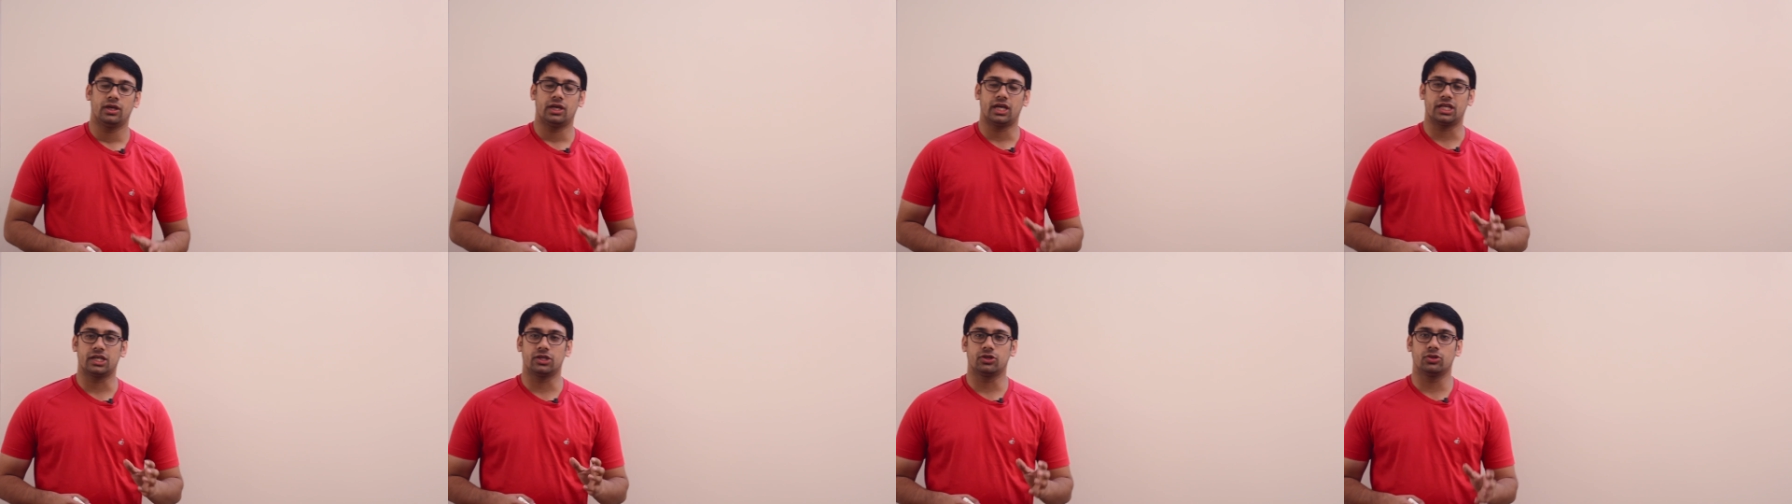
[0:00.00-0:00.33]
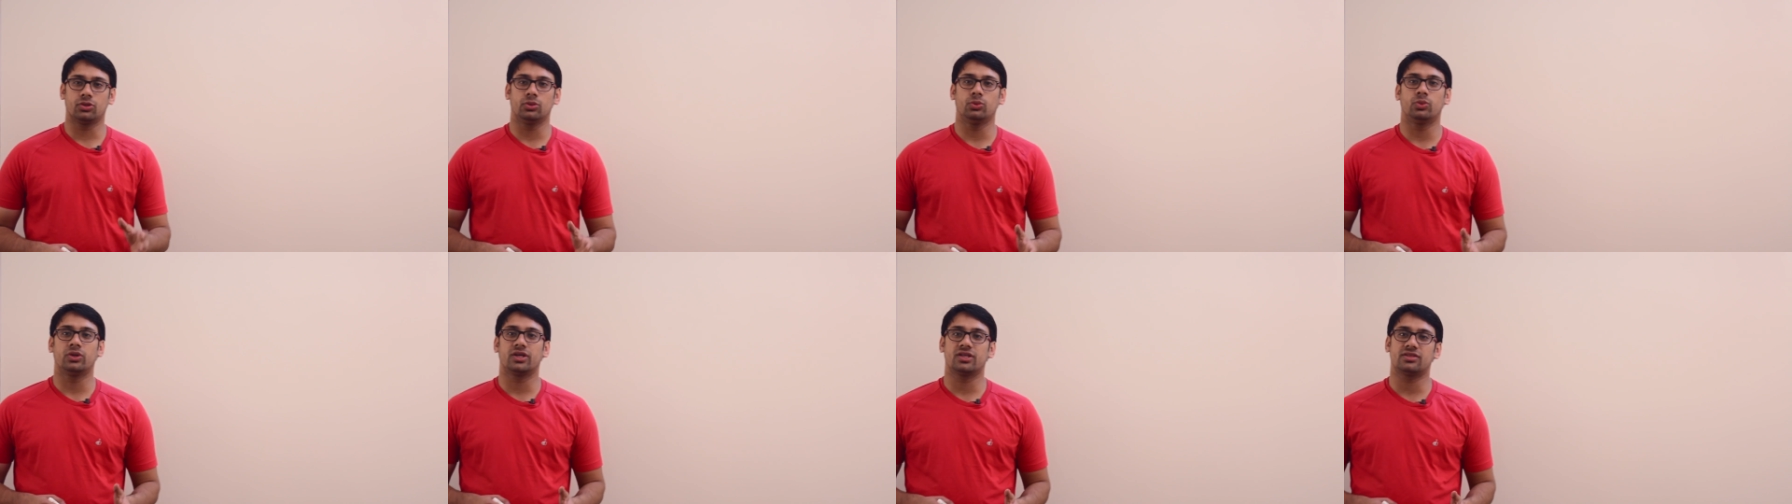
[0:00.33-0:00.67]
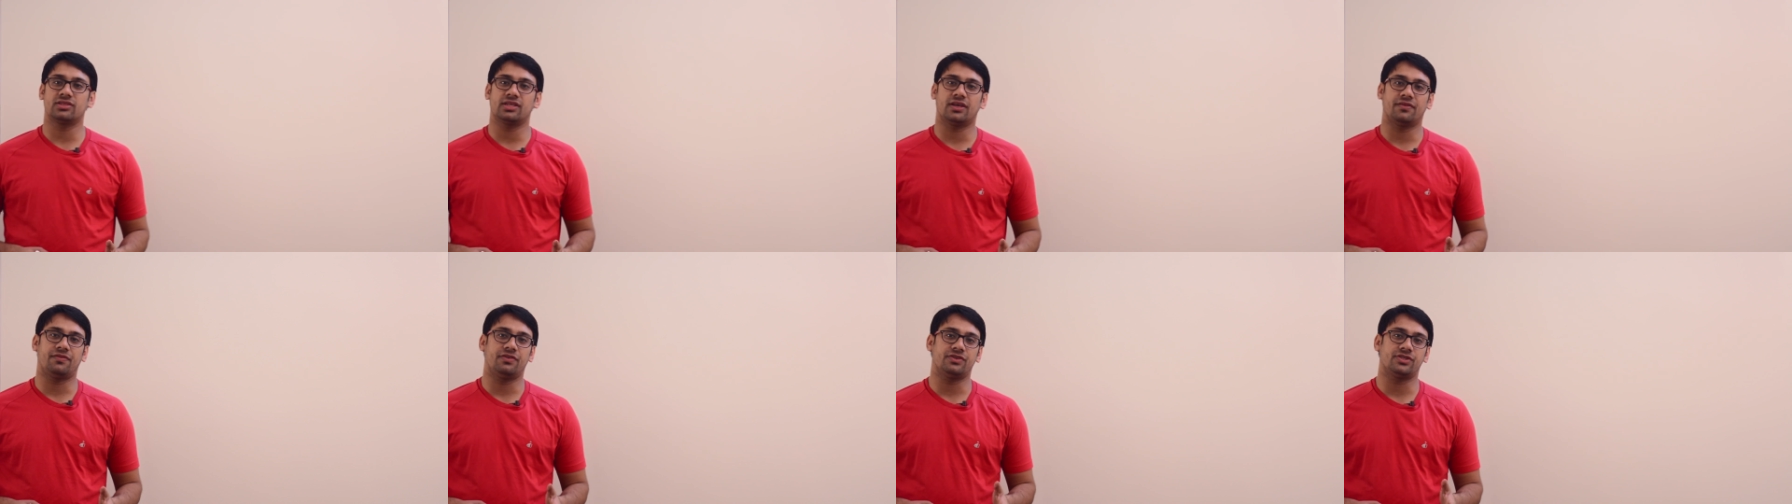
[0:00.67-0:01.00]
and you know what
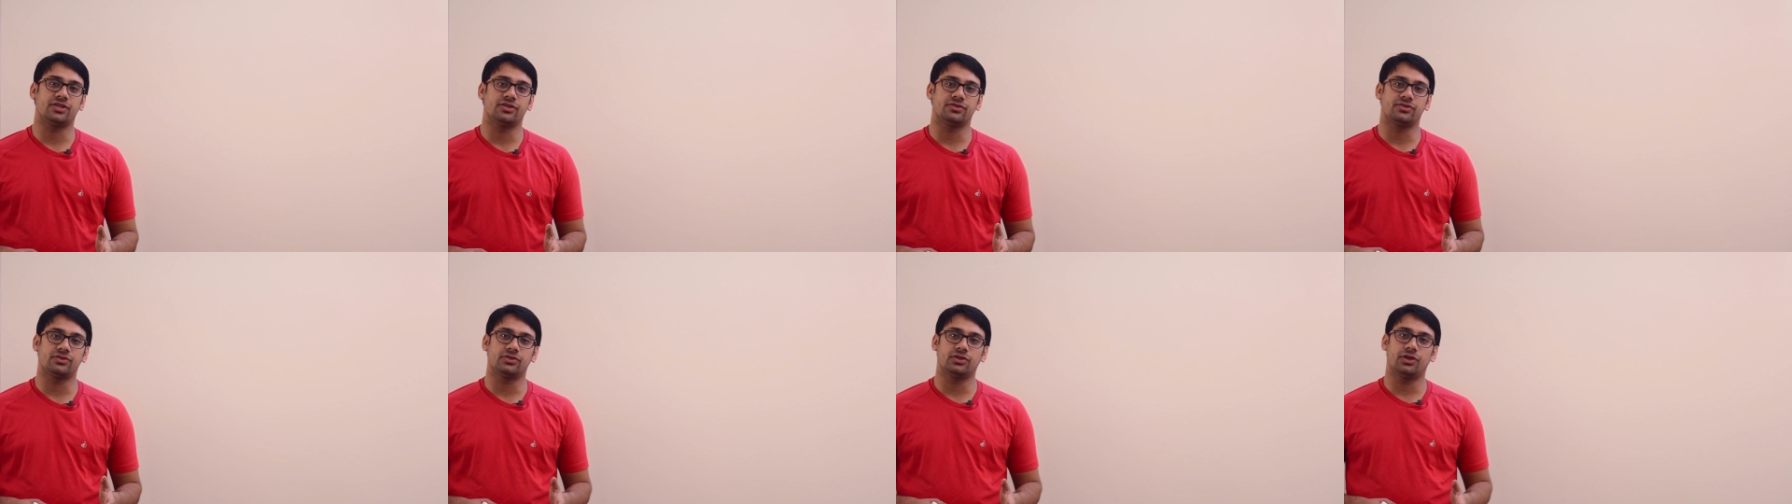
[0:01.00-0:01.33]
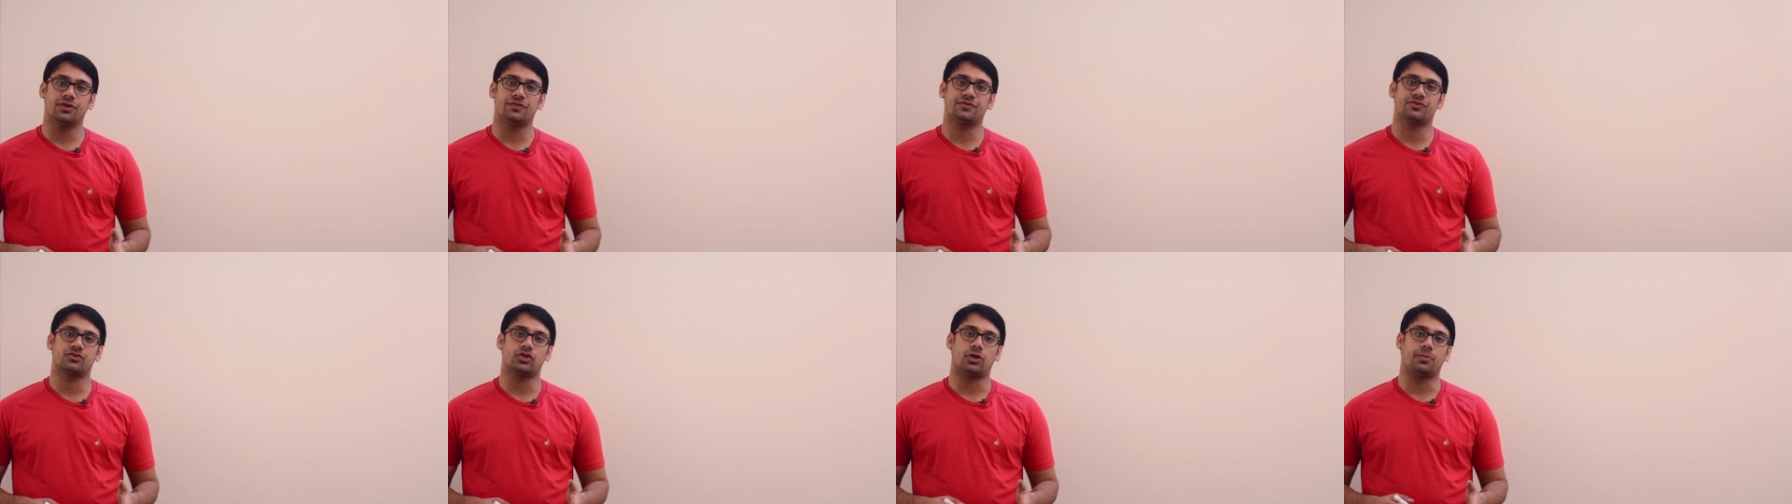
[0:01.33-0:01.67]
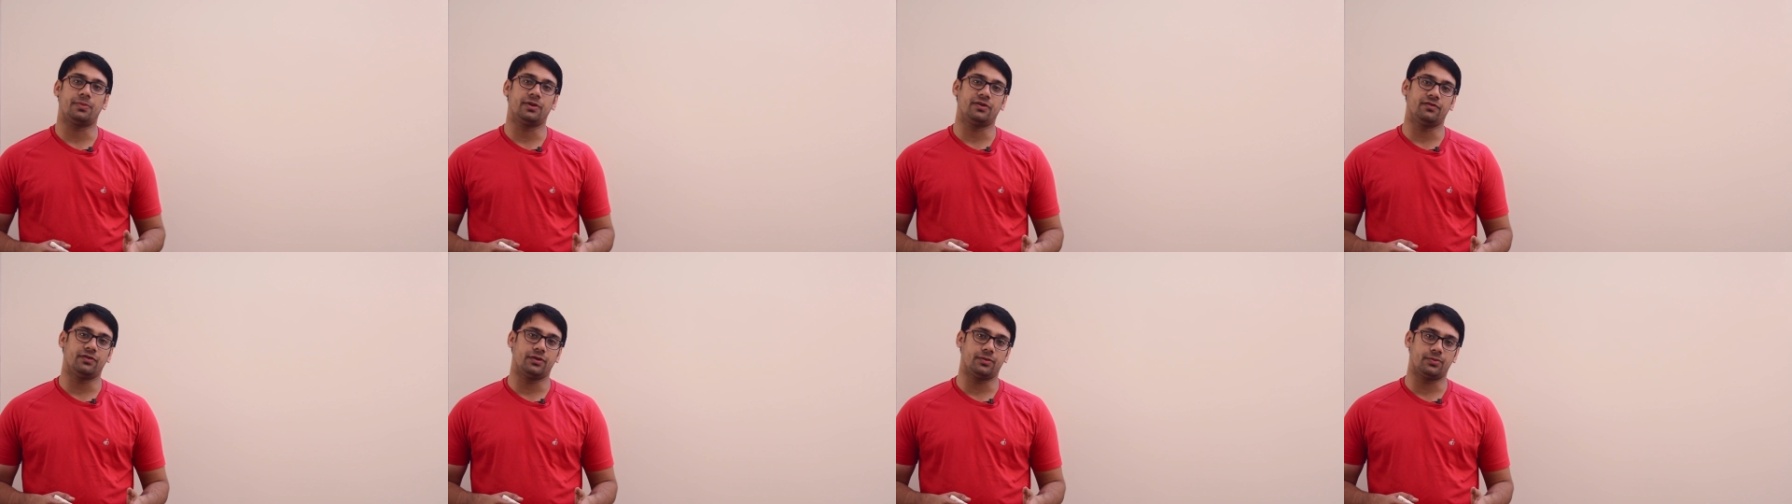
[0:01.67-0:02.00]
is the efficiency of
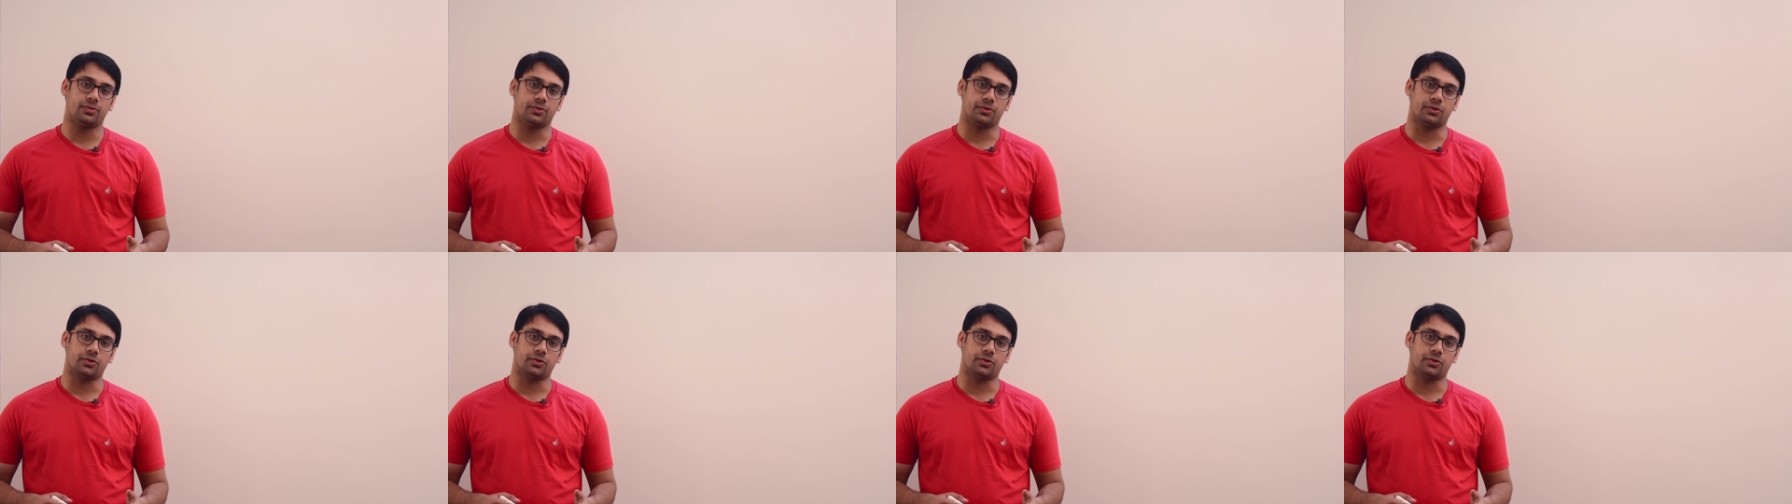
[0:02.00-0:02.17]
stop and wait